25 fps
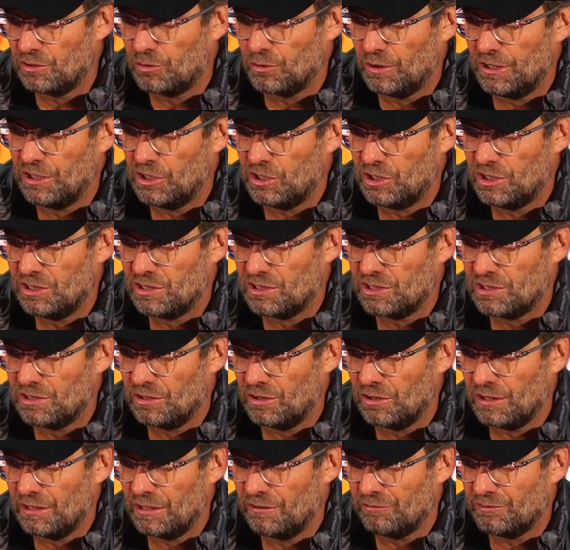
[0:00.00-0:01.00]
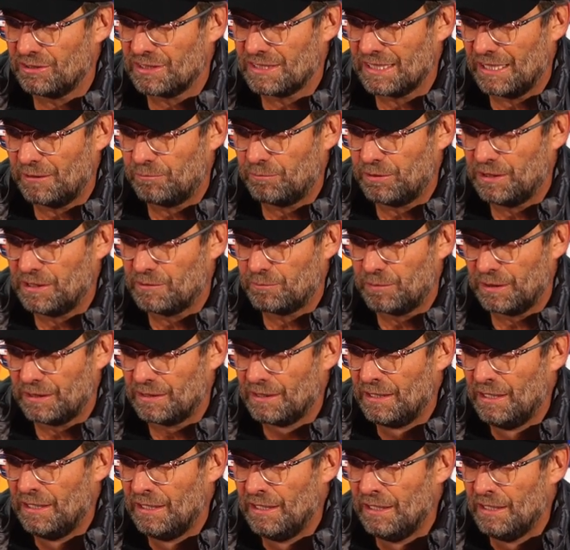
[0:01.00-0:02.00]
situations not after set piece
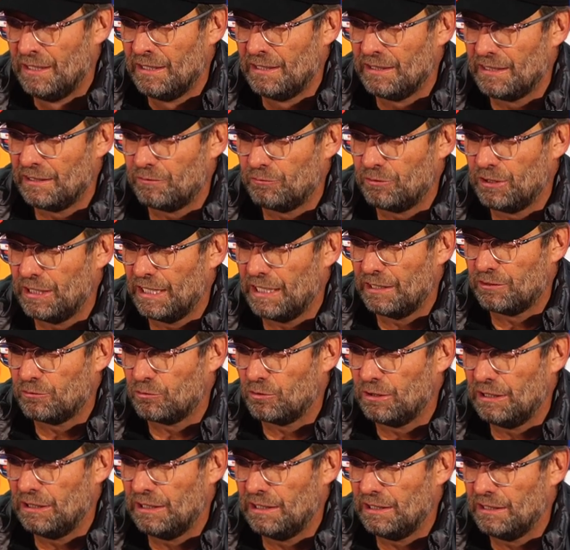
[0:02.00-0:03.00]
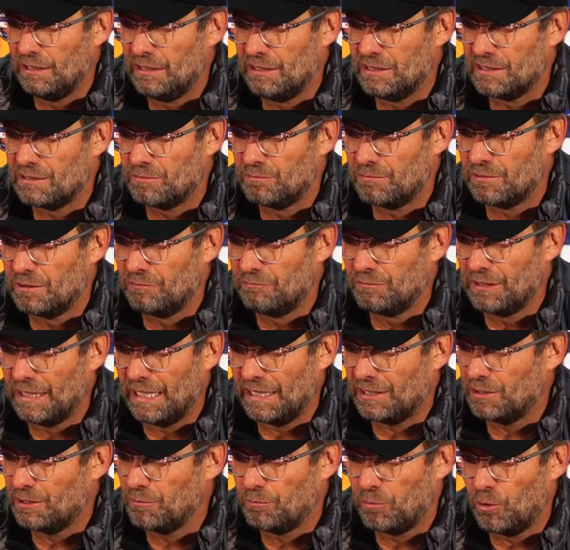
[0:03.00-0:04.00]
but that we had really these we
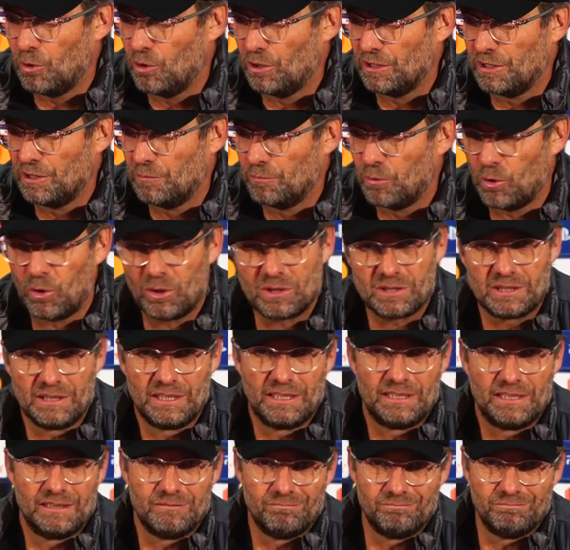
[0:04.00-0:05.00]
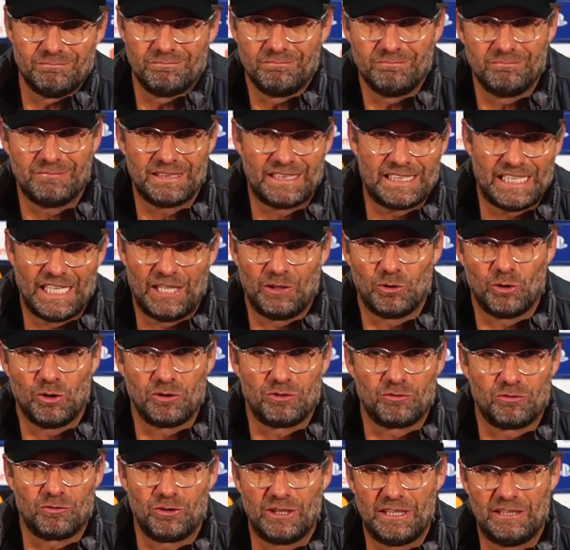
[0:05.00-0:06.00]
had the ball in the box and then we
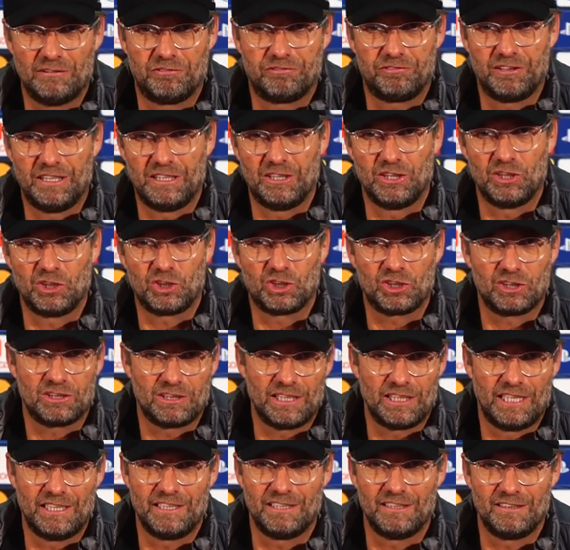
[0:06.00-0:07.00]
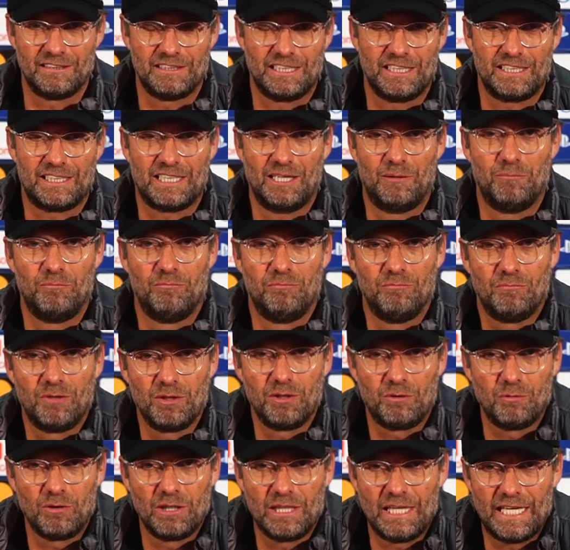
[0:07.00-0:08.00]
cannot really finish. They, they come
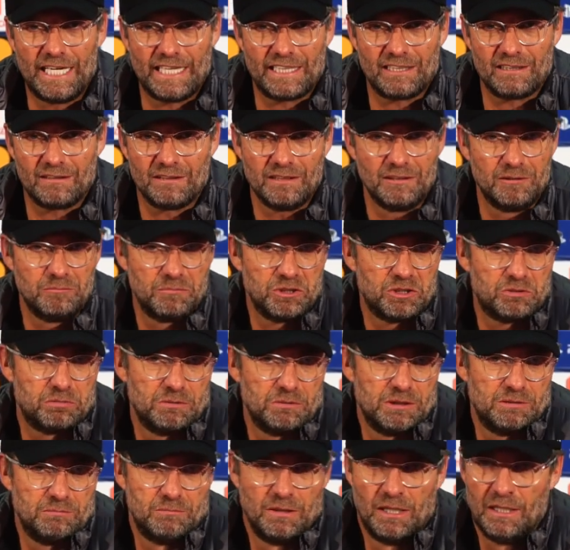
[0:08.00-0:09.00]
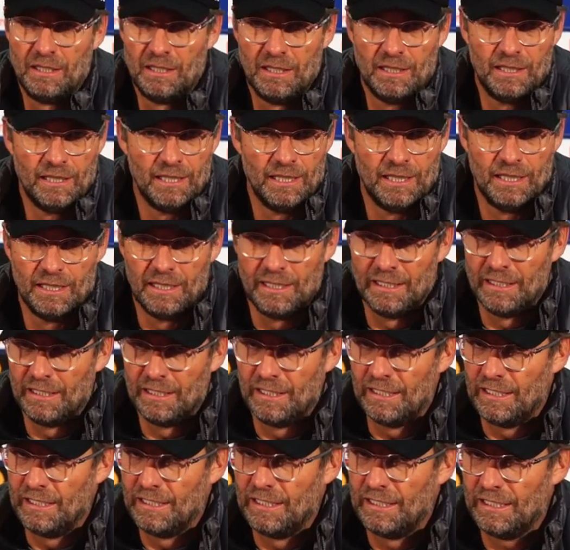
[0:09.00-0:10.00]
with a lag in between.
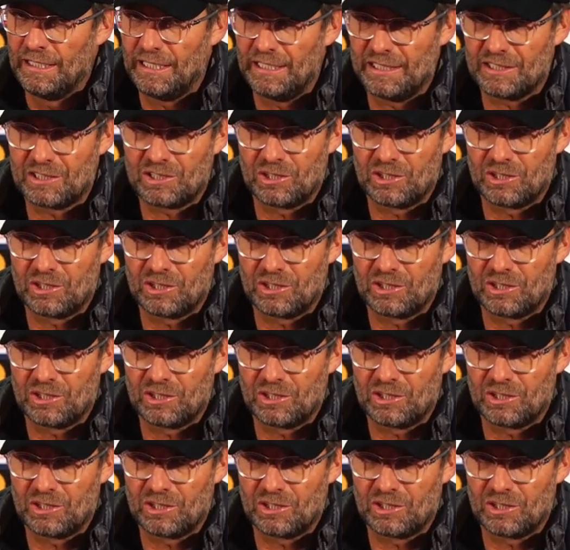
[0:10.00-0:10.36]
I